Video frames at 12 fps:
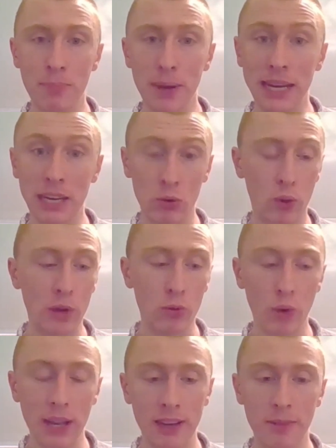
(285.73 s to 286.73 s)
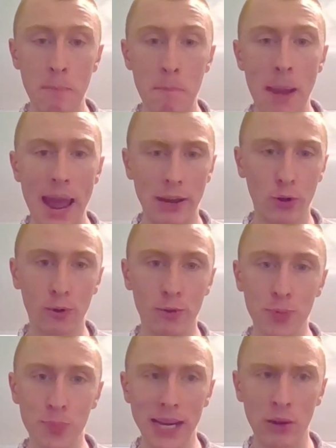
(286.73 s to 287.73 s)
being rewritten, matter
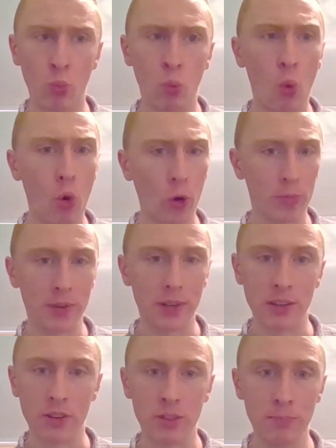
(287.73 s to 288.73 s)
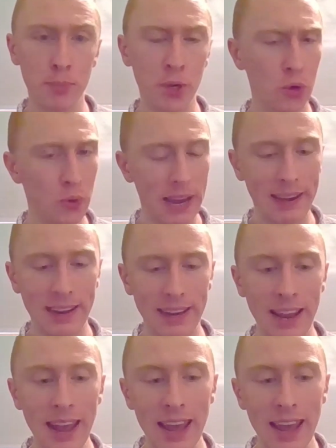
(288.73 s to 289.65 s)
is being warped and mutated